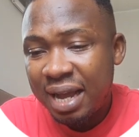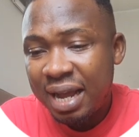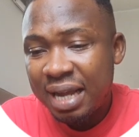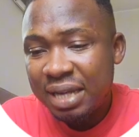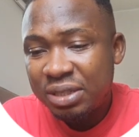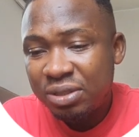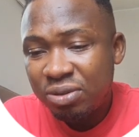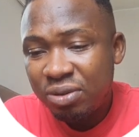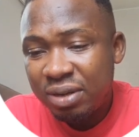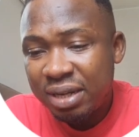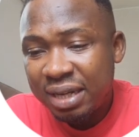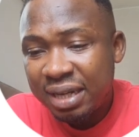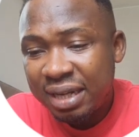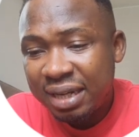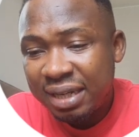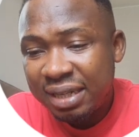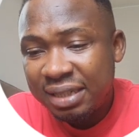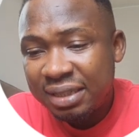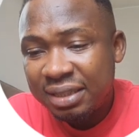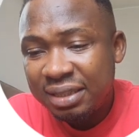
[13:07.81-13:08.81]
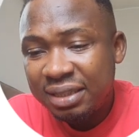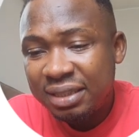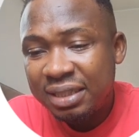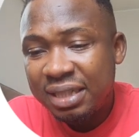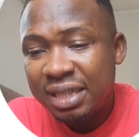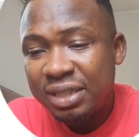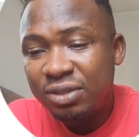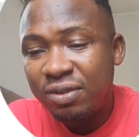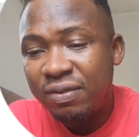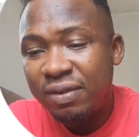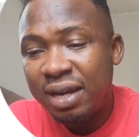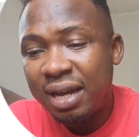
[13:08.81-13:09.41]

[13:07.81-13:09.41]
I saw a clean change of